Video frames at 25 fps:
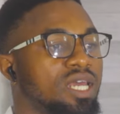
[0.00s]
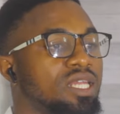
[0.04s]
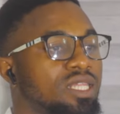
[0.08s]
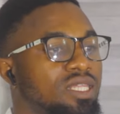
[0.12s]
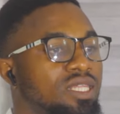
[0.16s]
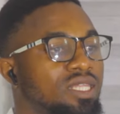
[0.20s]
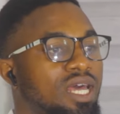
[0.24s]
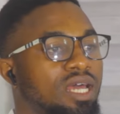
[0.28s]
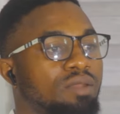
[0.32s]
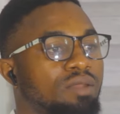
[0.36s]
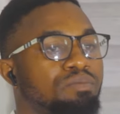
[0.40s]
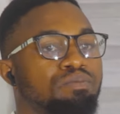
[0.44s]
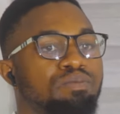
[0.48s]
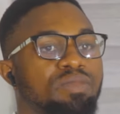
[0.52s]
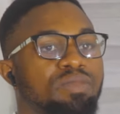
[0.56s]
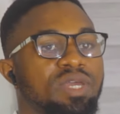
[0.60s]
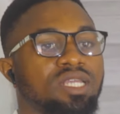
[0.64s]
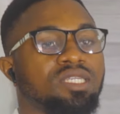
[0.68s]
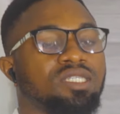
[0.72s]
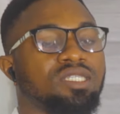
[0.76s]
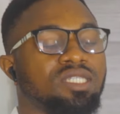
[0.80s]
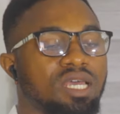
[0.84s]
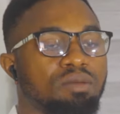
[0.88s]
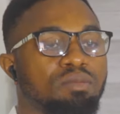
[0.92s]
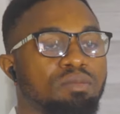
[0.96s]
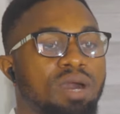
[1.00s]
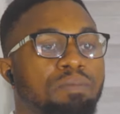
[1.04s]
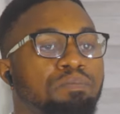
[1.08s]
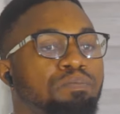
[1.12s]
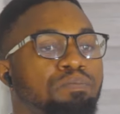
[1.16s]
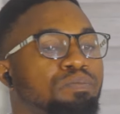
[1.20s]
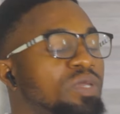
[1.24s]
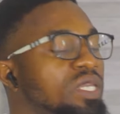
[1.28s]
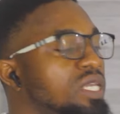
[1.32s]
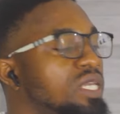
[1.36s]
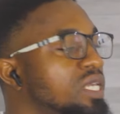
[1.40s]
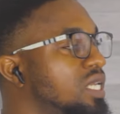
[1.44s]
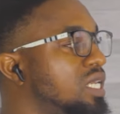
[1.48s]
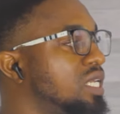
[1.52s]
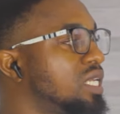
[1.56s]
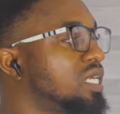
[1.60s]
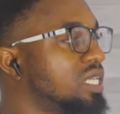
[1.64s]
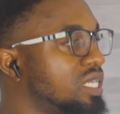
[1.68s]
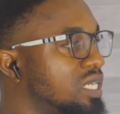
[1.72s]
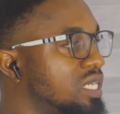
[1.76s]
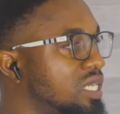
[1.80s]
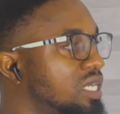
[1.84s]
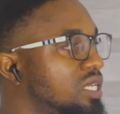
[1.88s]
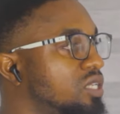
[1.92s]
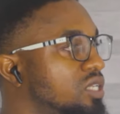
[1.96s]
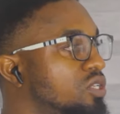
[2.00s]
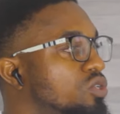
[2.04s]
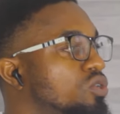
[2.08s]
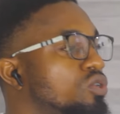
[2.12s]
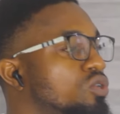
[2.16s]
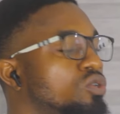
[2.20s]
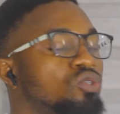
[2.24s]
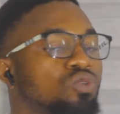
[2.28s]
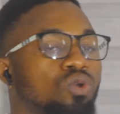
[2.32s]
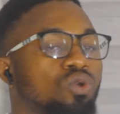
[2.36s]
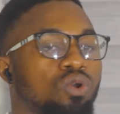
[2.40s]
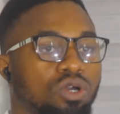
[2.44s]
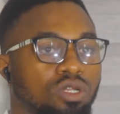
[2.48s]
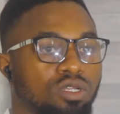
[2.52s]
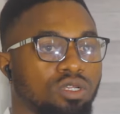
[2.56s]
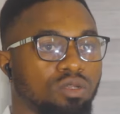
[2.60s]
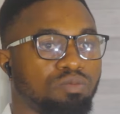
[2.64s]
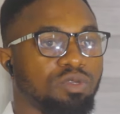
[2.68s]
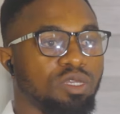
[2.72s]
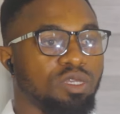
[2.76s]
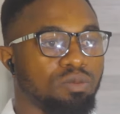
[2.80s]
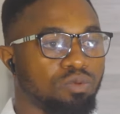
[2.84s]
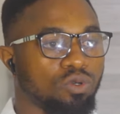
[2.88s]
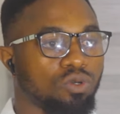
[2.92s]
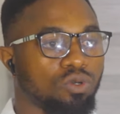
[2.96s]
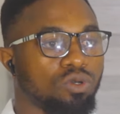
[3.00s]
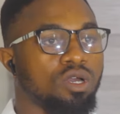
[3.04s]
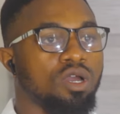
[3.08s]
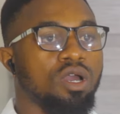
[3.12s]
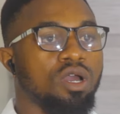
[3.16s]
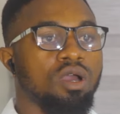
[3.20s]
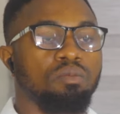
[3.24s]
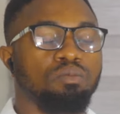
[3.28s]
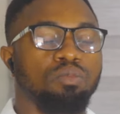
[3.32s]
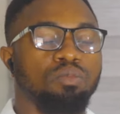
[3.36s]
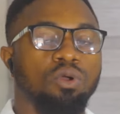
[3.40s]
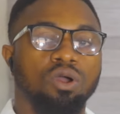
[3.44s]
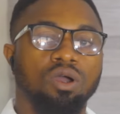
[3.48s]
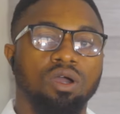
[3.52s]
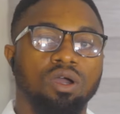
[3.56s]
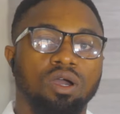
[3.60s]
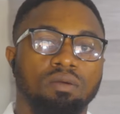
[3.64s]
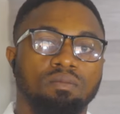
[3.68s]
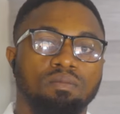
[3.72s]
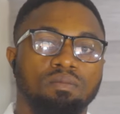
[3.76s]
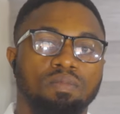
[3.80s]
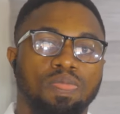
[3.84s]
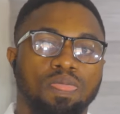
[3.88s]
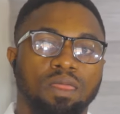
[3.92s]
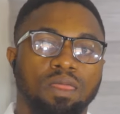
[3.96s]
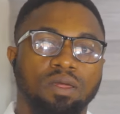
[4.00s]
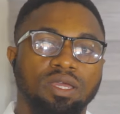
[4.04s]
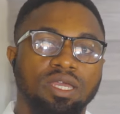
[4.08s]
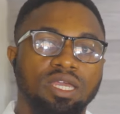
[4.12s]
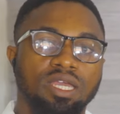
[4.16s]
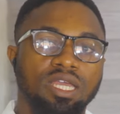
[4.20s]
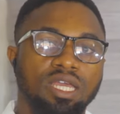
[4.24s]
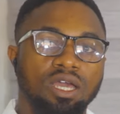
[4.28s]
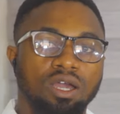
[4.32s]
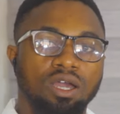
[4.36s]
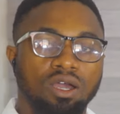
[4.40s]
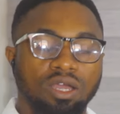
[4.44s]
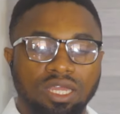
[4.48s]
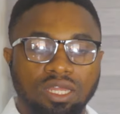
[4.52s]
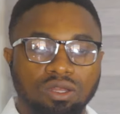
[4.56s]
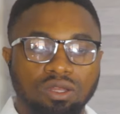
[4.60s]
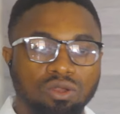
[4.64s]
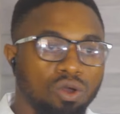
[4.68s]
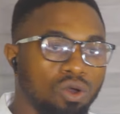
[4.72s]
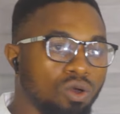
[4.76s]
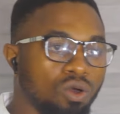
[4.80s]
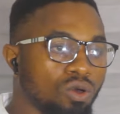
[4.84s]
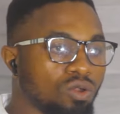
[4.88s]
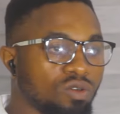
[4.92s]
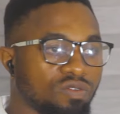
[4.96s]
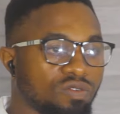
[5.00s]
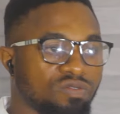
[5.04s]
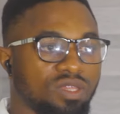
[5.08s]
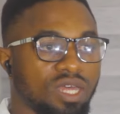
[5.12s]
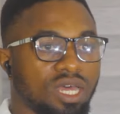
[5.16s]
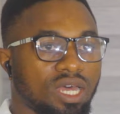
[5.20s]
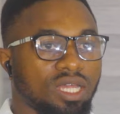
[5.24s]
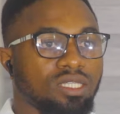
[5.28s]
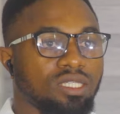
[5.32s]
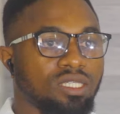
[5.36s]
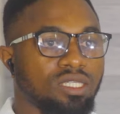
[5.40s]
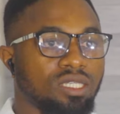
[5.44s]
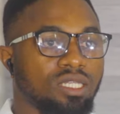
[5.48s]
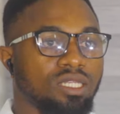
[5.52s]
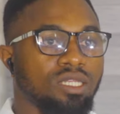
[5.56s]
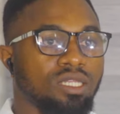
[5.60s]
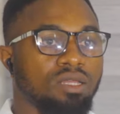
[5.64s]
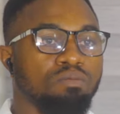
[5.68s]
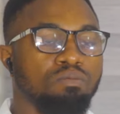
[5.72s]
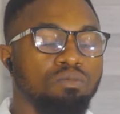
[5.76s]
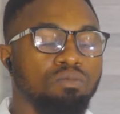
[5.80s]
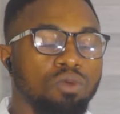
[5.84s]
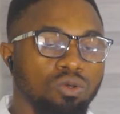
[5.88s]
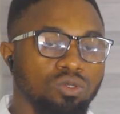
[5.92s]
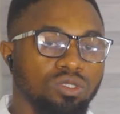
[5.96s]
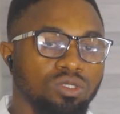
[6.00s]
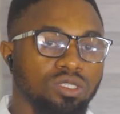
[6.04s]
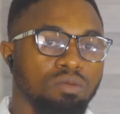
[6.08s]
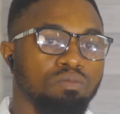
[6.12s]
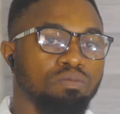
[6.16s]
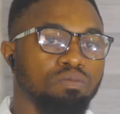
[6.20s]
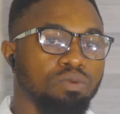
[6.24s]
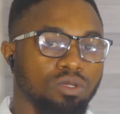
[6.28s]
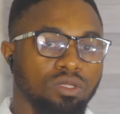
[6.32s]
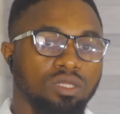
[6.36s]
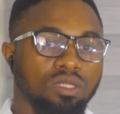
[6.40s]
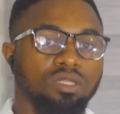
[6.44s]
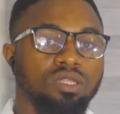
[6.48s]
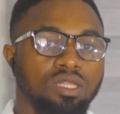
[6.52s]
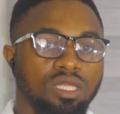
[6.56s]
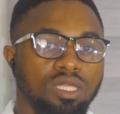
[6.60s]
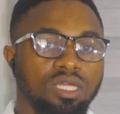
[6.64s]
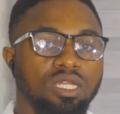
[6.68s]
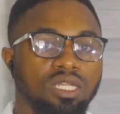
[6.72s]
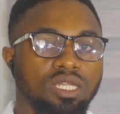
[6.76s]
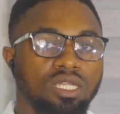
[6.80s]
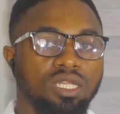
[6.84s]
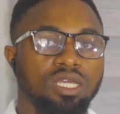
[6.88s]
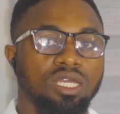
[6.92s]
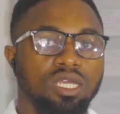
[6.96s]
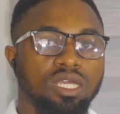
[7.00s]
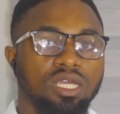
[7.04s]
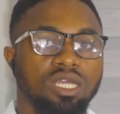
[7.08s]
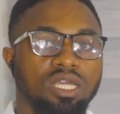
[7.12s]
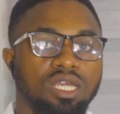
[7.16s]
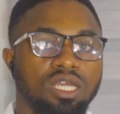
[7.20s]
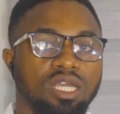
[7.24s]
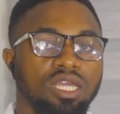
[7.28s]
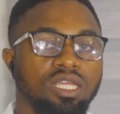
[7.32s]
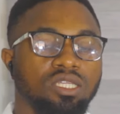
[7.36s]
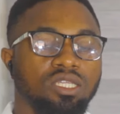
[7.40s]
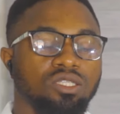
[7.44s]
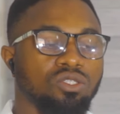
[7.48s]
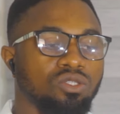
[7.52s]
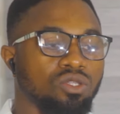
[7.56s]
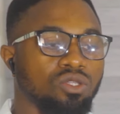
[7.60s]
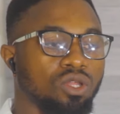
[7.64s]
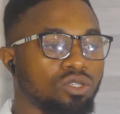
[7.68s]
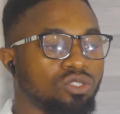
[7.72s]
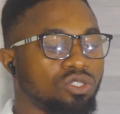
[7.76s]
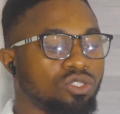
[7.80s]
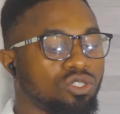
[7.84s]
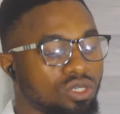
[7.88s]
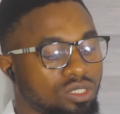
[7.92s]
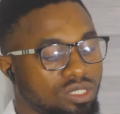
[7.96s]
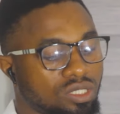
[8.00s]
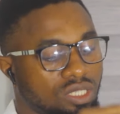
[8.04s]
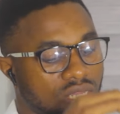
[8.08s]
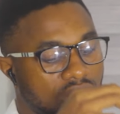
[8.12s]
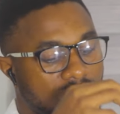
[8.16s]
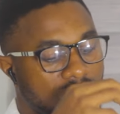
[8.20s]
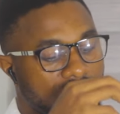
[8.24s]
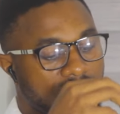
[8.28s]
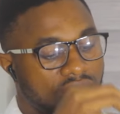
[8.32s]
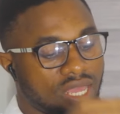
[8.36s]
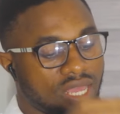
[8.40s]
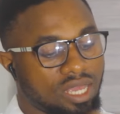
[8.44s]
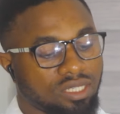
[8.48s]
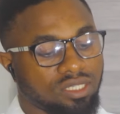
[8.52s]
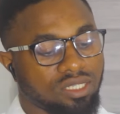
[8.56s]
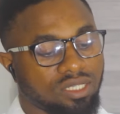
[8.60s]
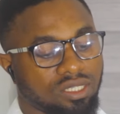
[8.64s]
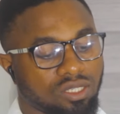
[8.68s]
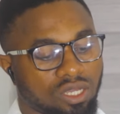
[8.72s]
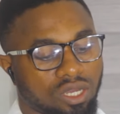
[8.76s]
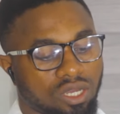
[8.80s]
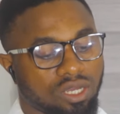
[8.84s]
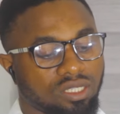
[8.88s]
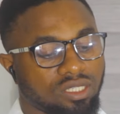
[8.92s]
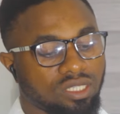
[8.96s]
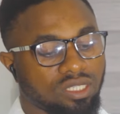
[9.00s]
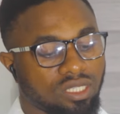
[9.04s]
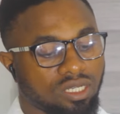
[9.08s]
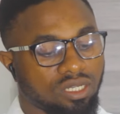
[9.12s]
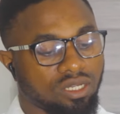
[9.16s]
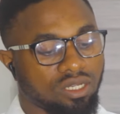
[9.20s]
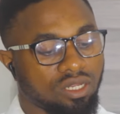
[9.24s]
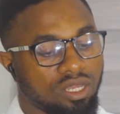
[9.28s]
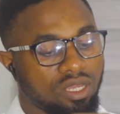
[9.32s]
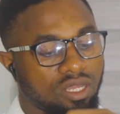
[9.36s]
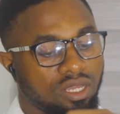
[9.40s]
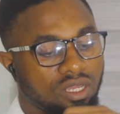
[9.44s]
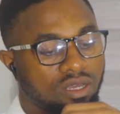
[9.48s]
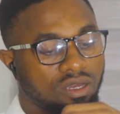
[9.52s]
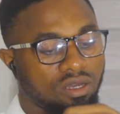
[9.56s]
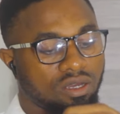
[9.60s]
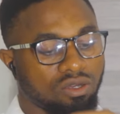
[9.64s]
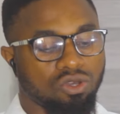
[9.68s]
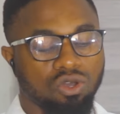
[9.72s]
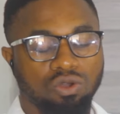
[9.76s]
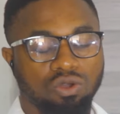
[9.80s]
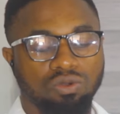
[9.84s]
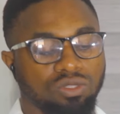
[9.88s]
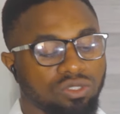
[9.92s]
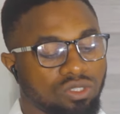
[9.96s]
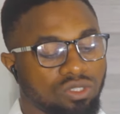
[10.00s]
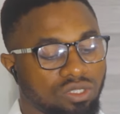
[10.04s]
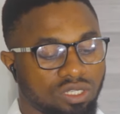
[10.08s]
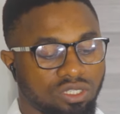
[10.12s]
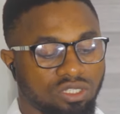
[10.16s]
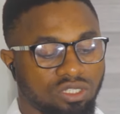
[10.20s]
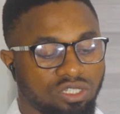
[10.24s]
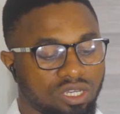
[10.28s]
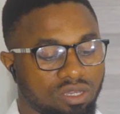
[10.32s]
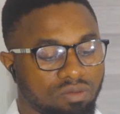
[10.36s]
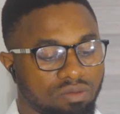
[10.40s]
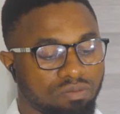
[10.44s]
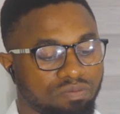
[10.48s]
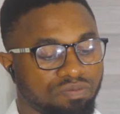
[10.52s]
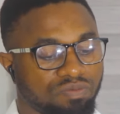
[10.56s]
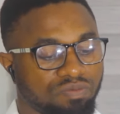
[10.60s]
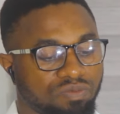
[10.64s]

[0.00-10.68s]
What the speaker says: that makes them appealing, to other people. But in all of that, the most important thing is not just in exercising, going to the gym.